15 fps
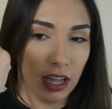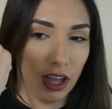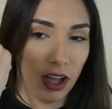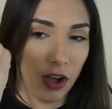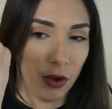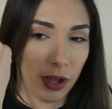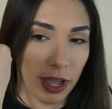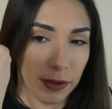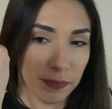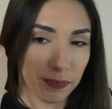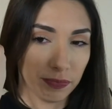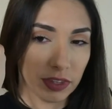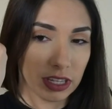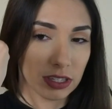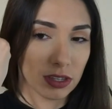Okay,
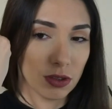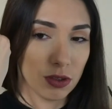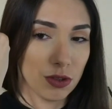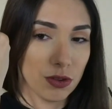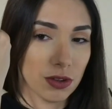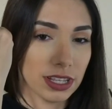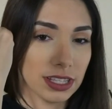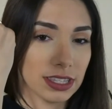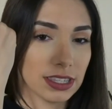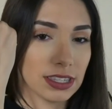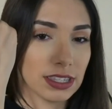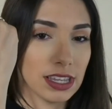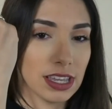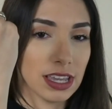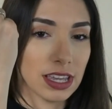so you can
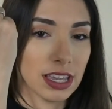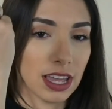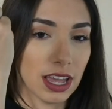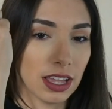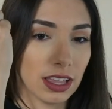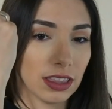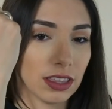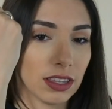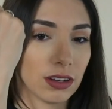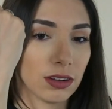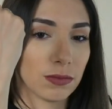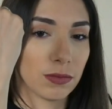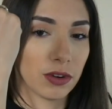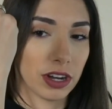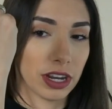see it a
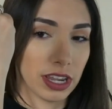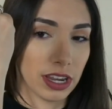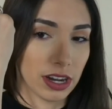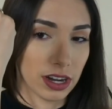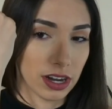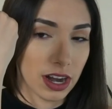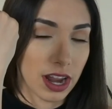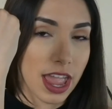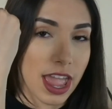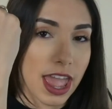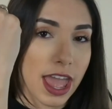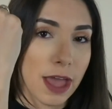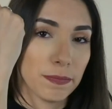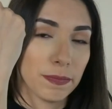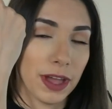little more here,
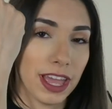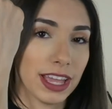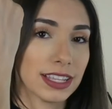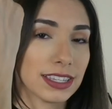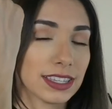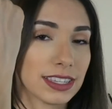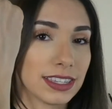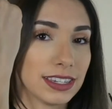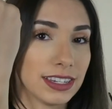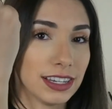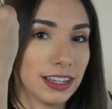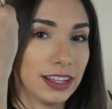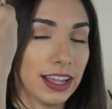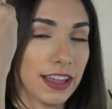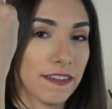but it's
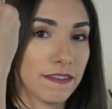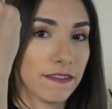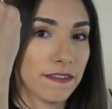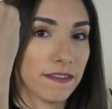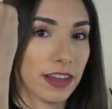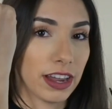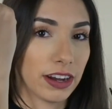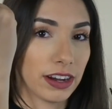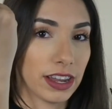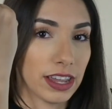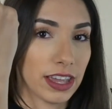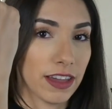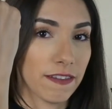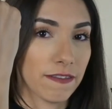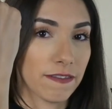still a
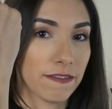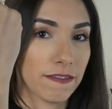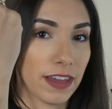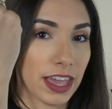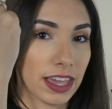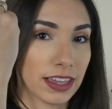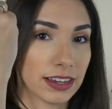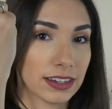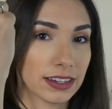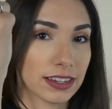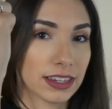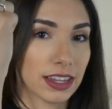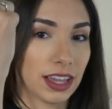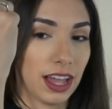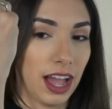very
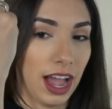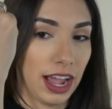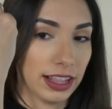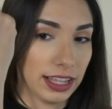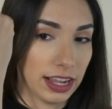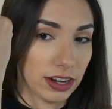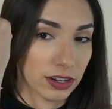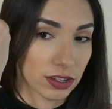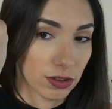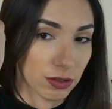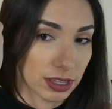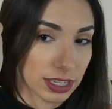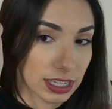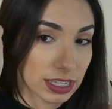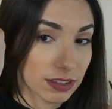faint highlighter. So
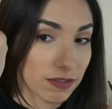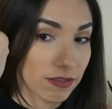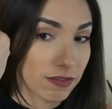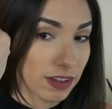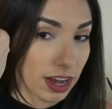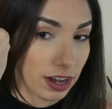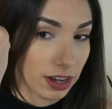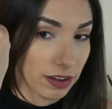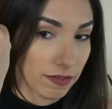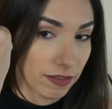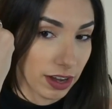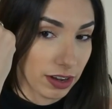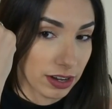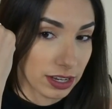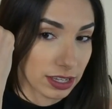this is very,
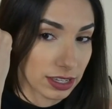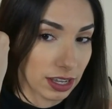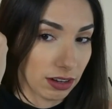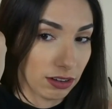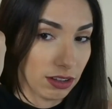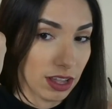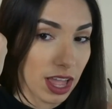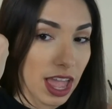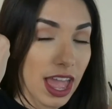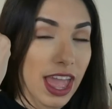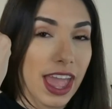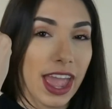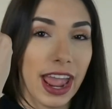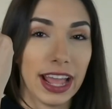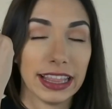very subtle.
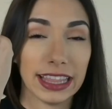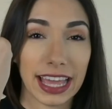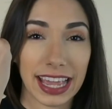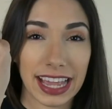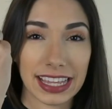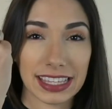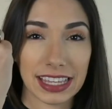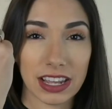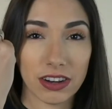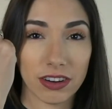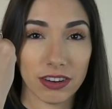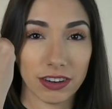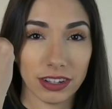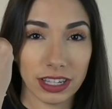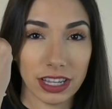And like I said
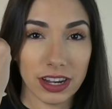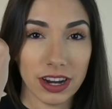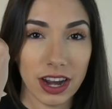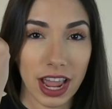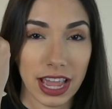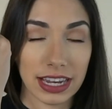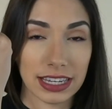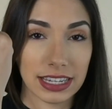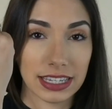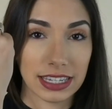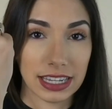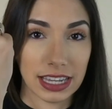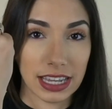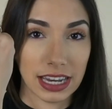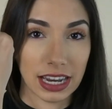earlier, I
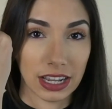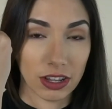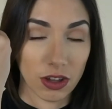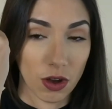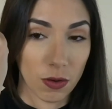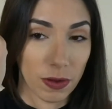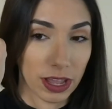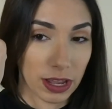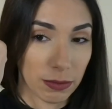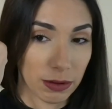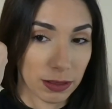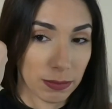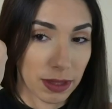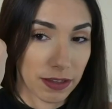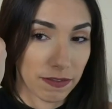did go in
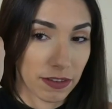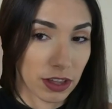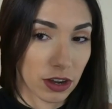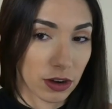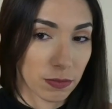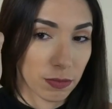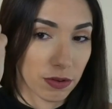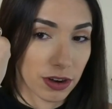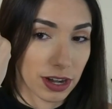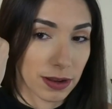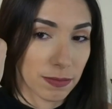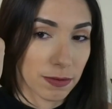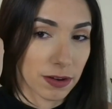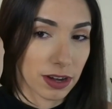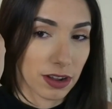with my finger
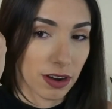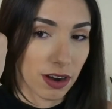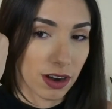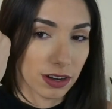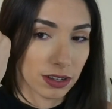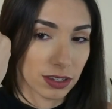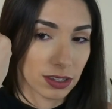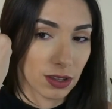pretty hard.